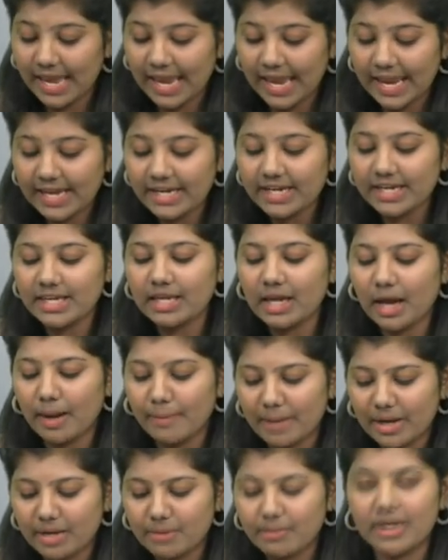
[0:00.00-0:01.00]
any
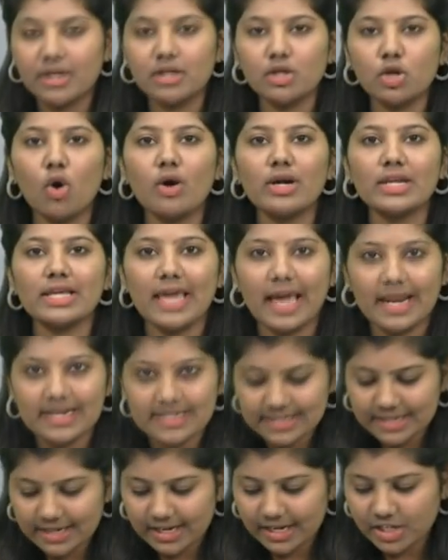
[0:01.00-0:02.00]
amendment or
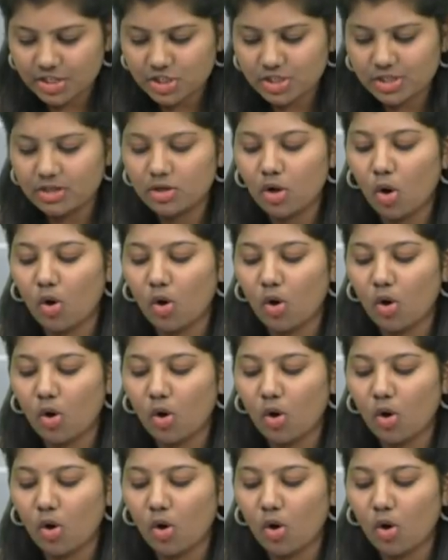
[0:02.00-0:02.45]
cancellation